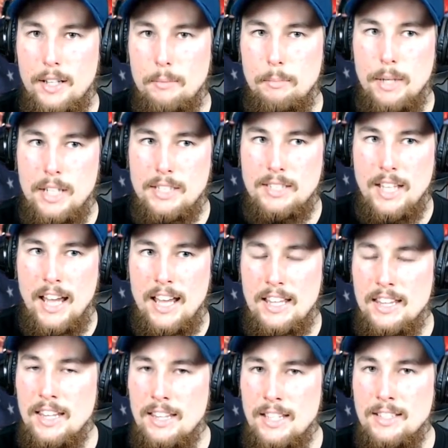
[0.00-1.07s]
But he's
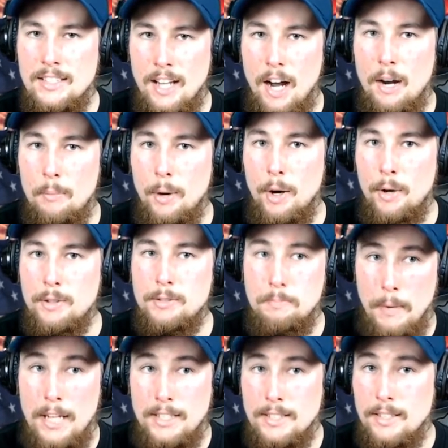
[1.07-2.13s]
saying that this commerce
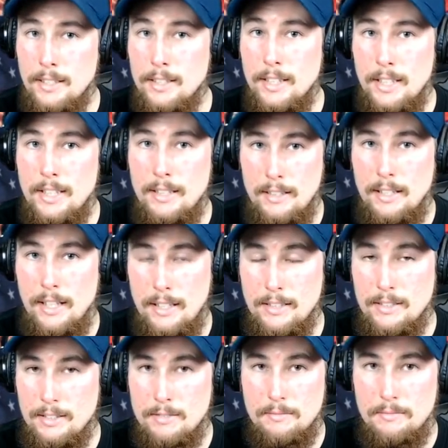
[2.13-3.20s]
basically
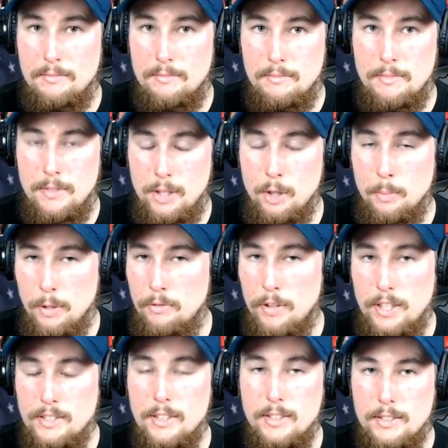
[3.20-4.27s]
is human
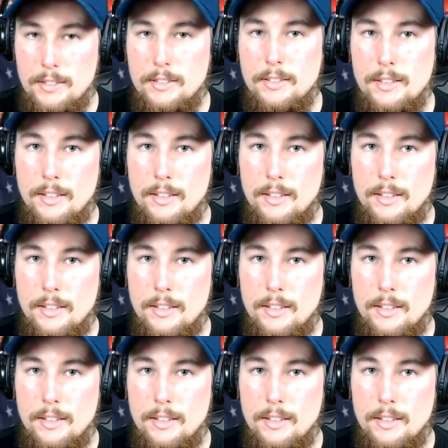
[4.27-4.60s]
feces.